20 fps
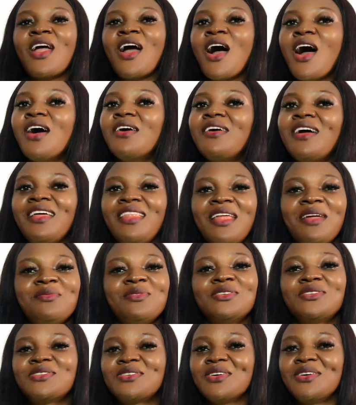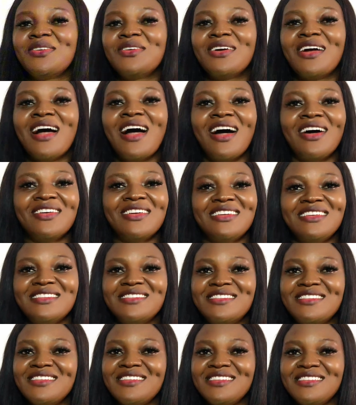Alright, let me show you how
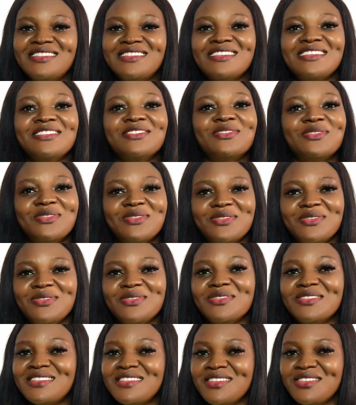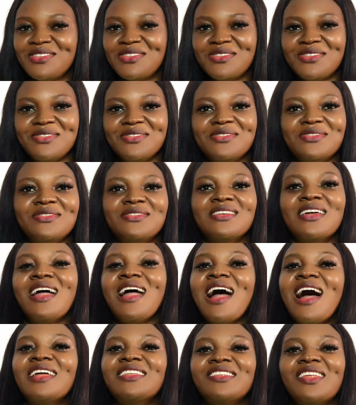easy it is to use these tools,
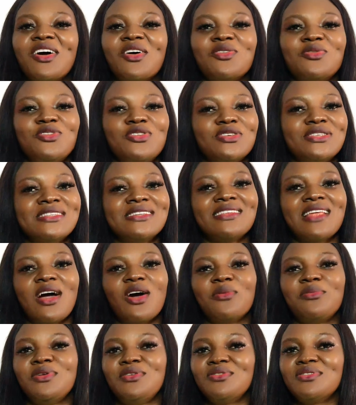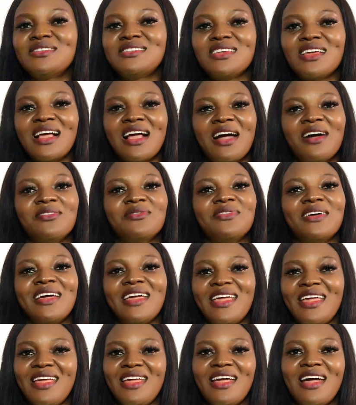and I'll be using
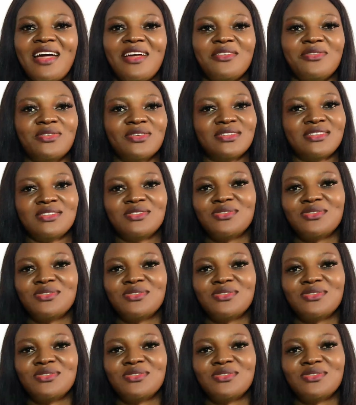Canva AI for the